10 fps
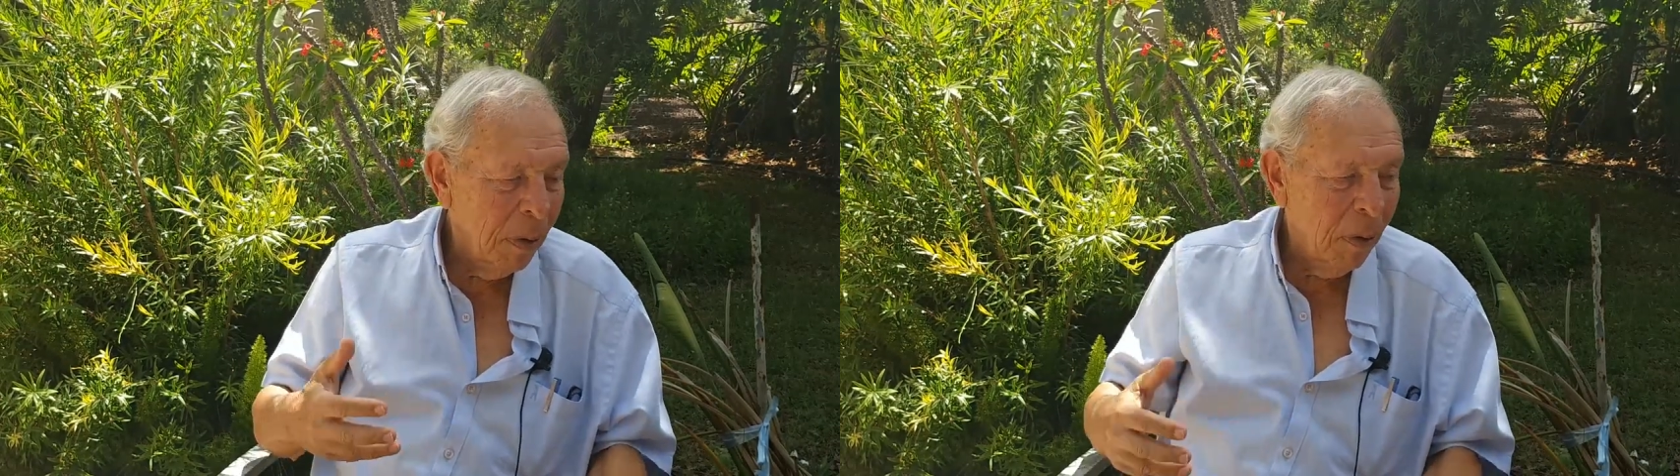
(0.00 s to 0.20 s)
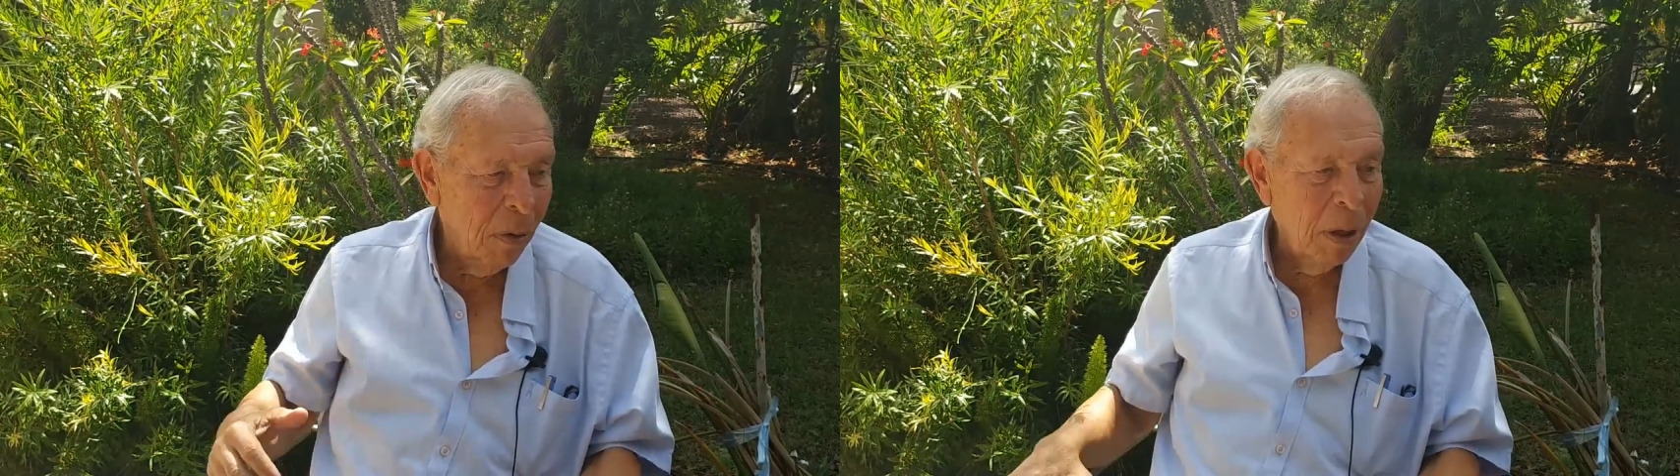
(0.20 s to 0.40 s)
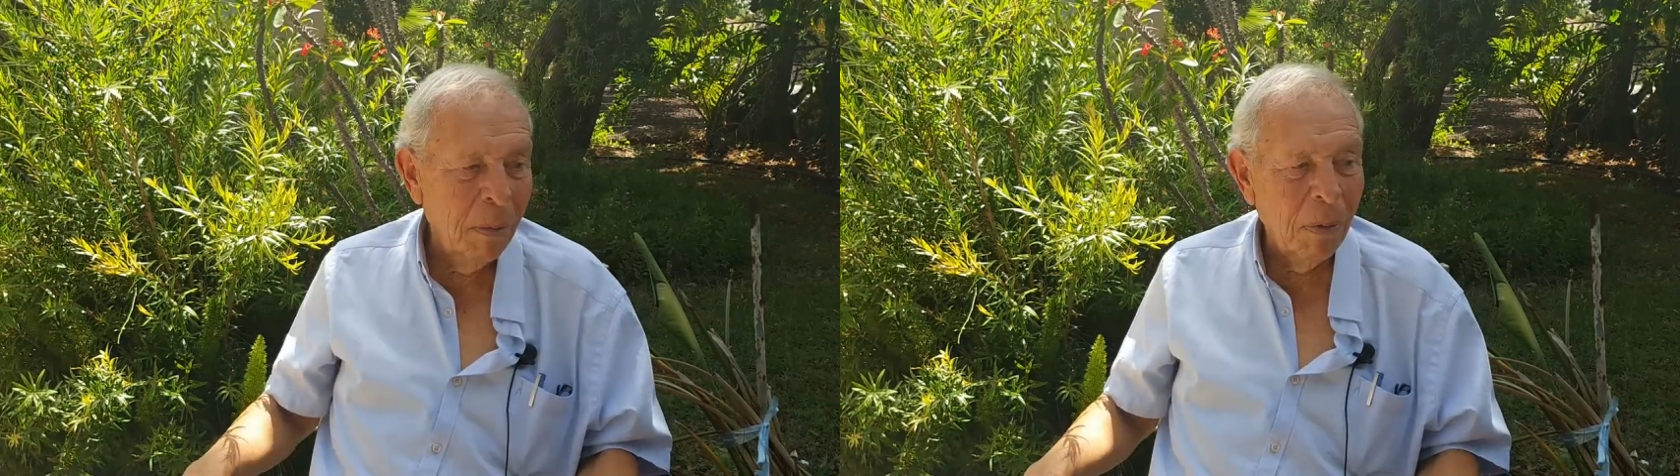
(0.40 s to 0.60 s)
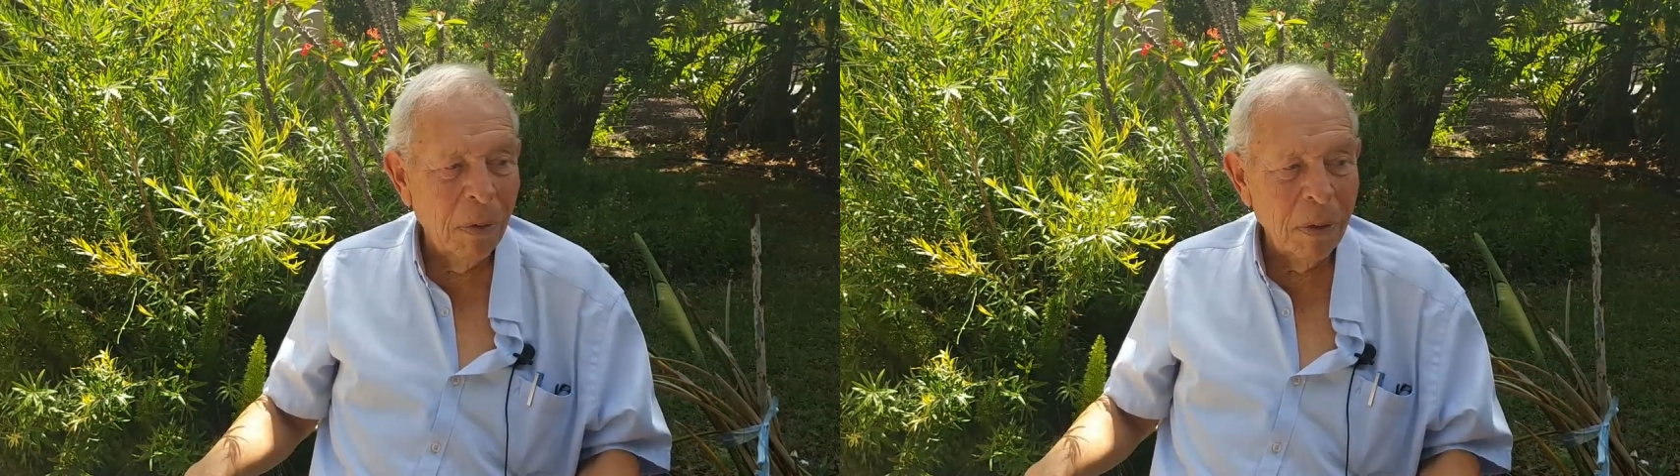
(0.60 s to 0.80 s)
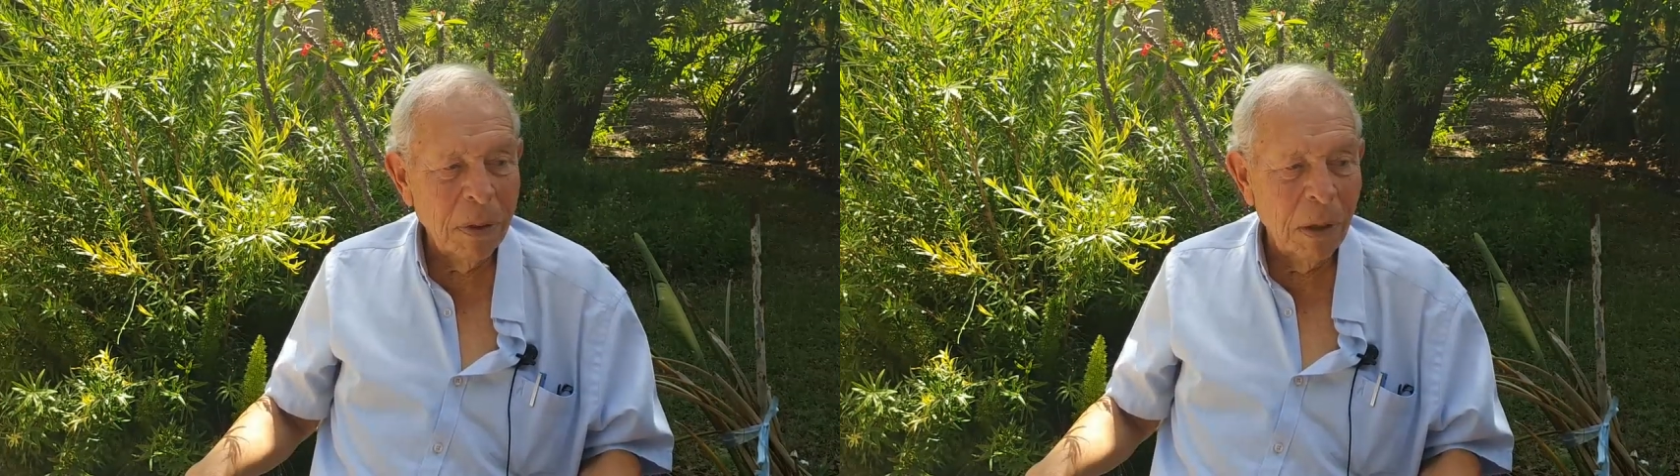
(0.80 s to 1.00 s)
Olim
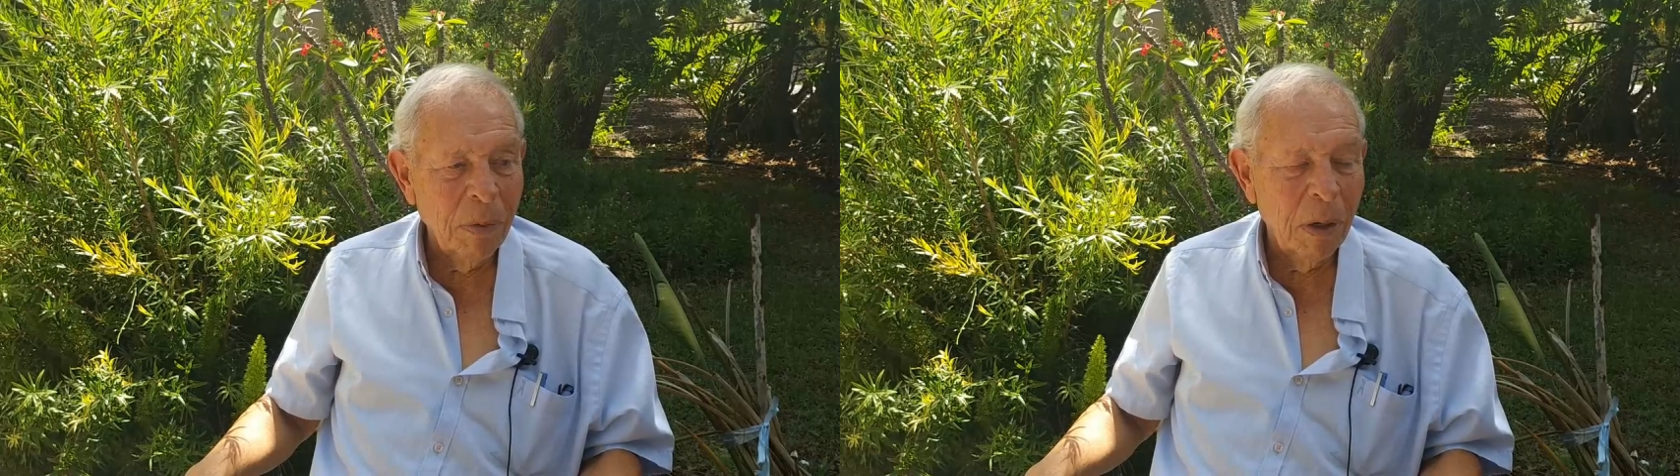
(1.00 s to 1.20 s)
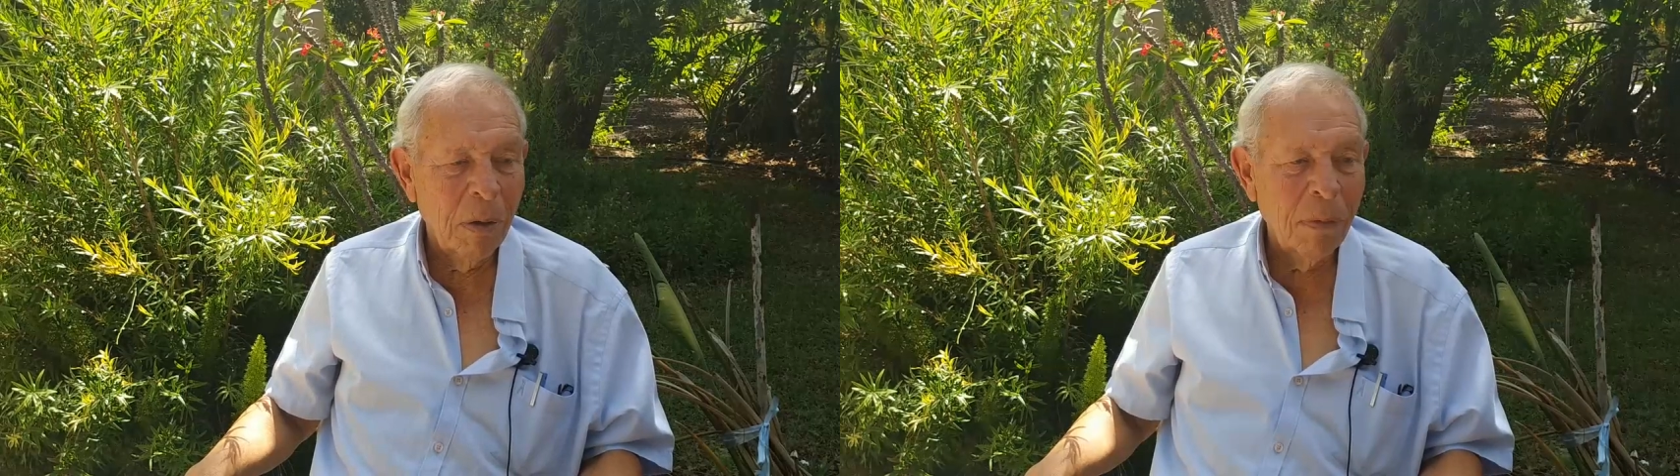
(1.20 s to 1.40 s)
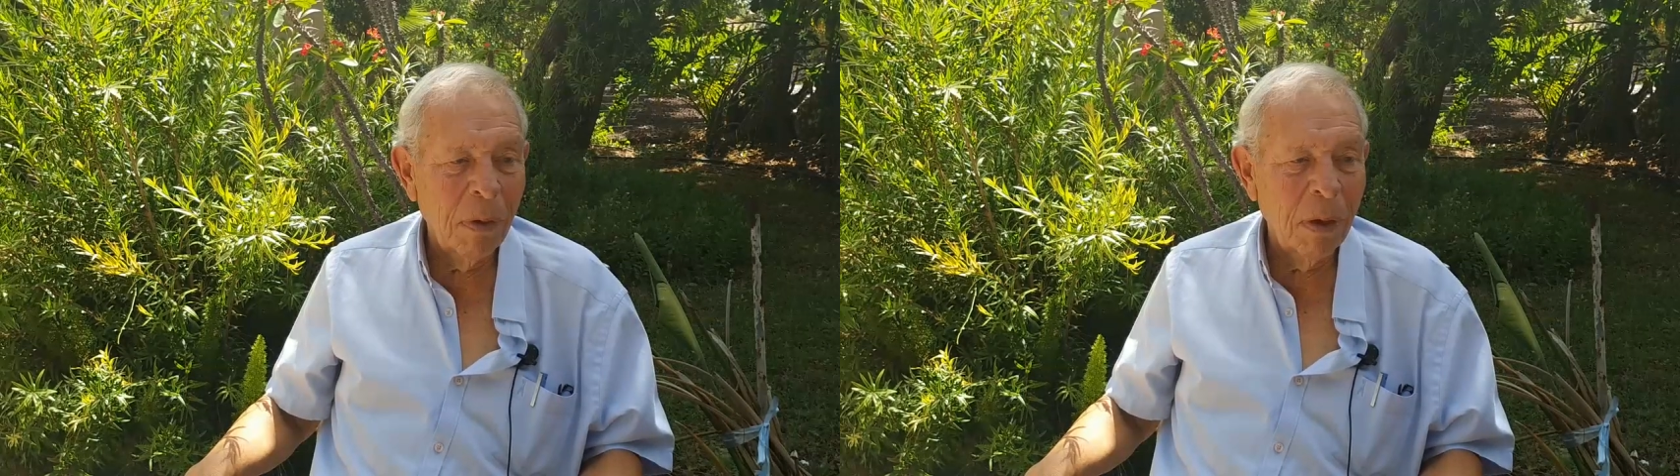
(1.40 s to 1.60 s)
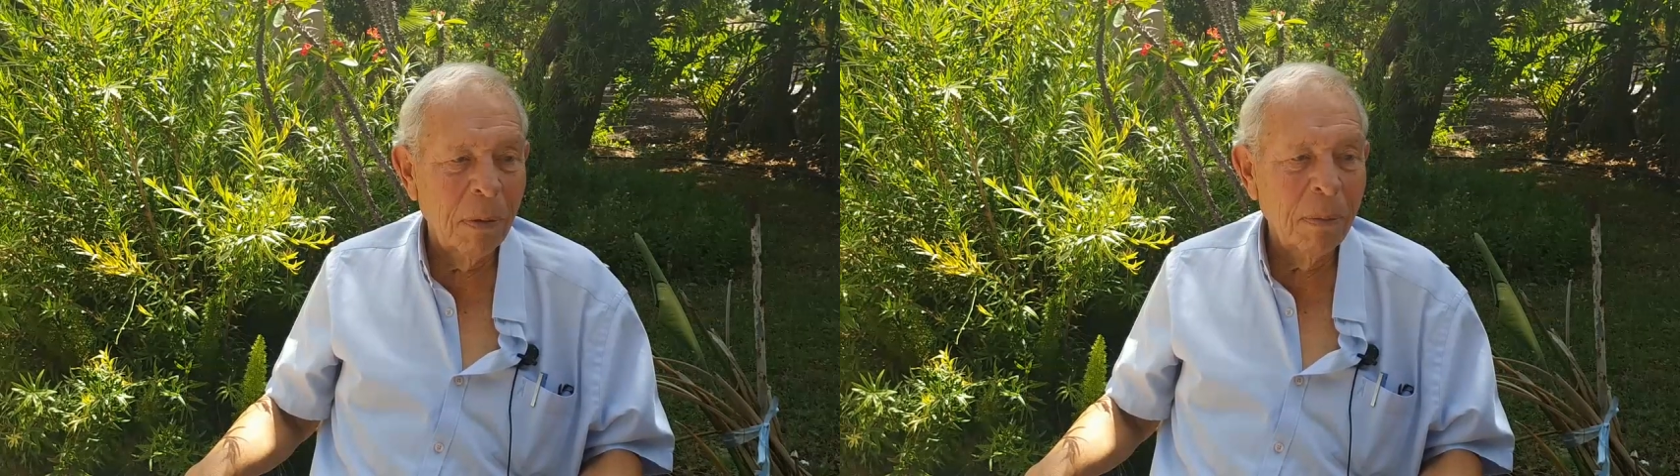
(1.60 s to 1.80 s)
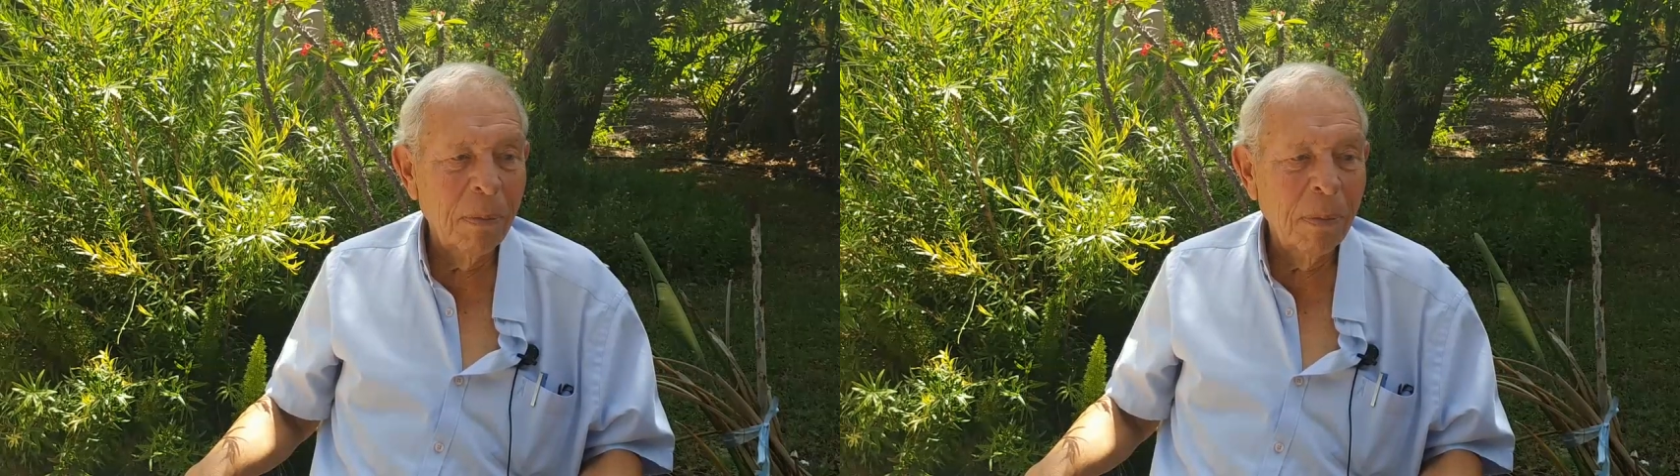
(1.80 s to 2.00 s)
or children of
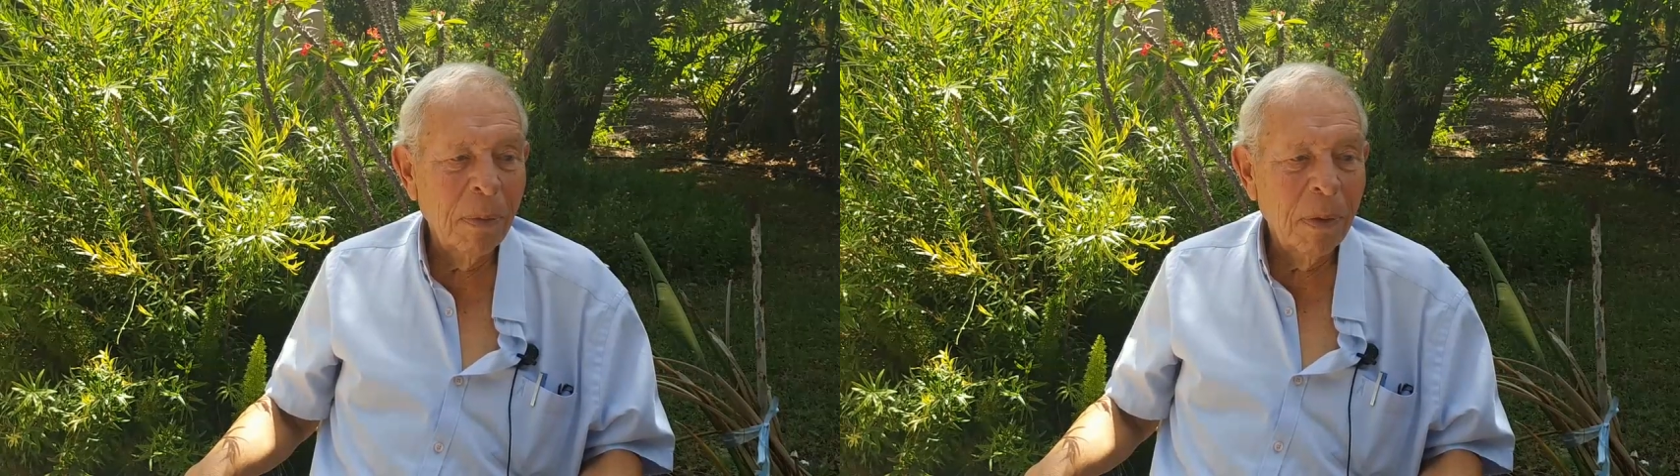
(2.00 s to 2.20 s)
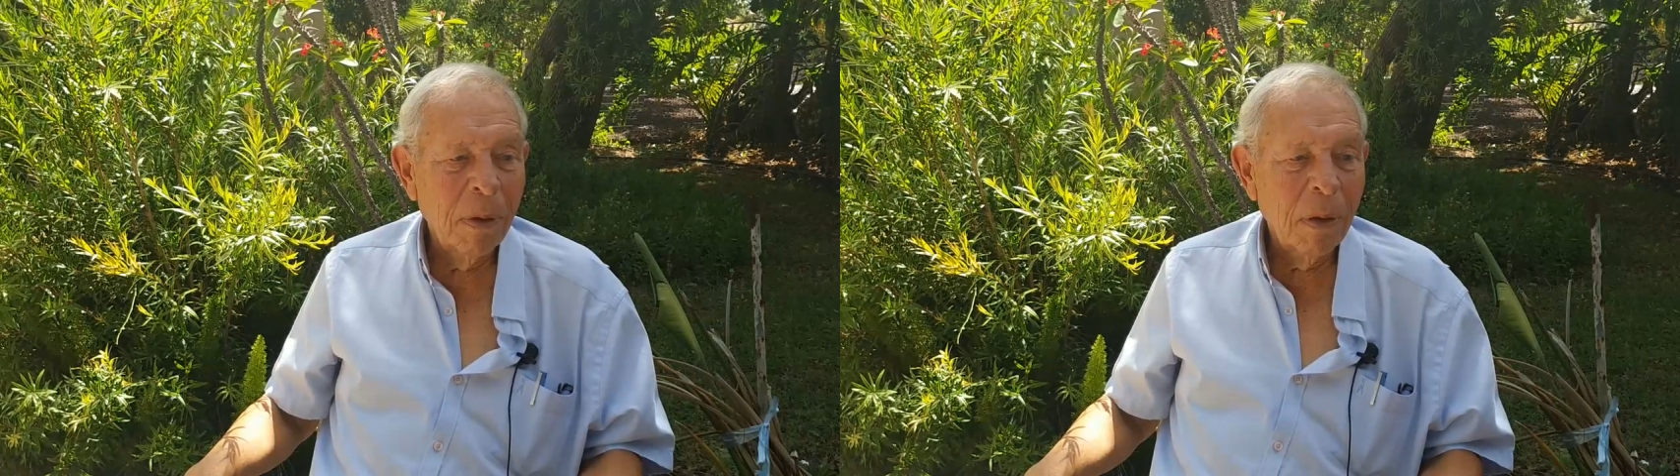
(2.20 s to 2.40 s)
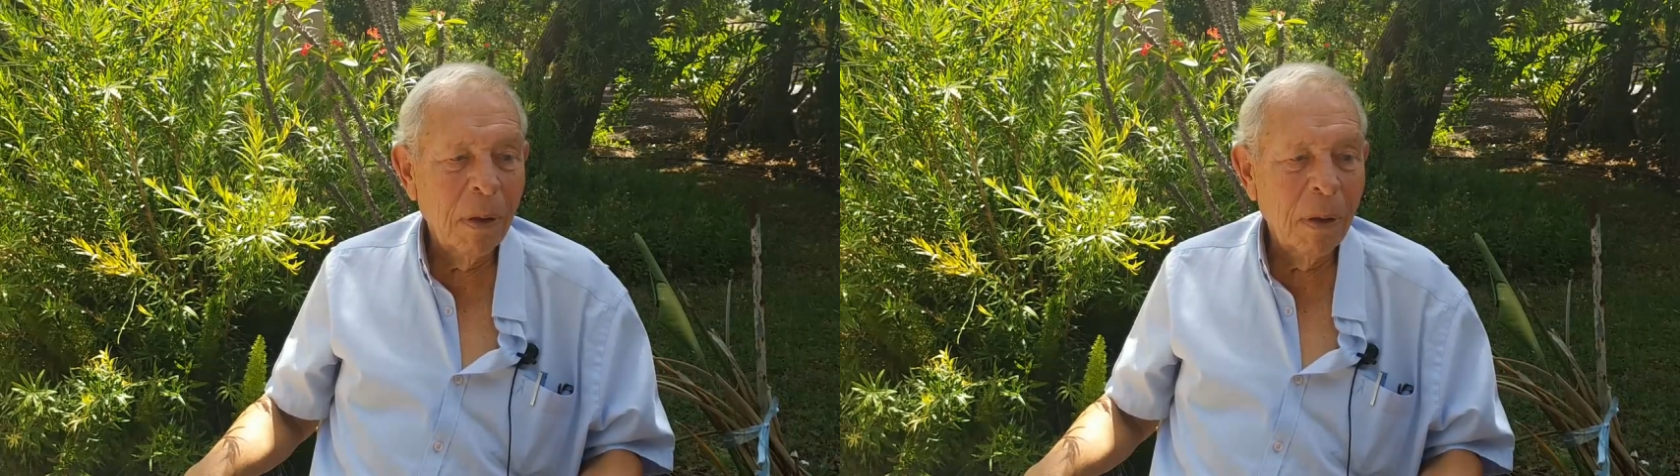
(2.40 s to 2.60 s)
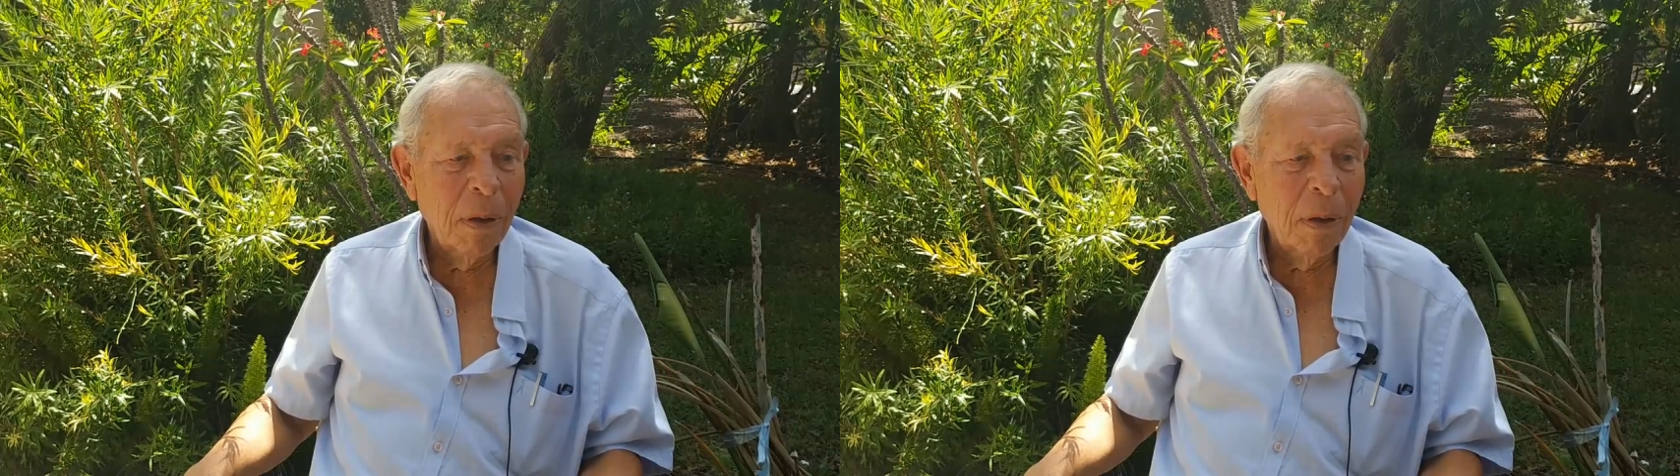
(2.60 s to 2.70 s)
Olim uh,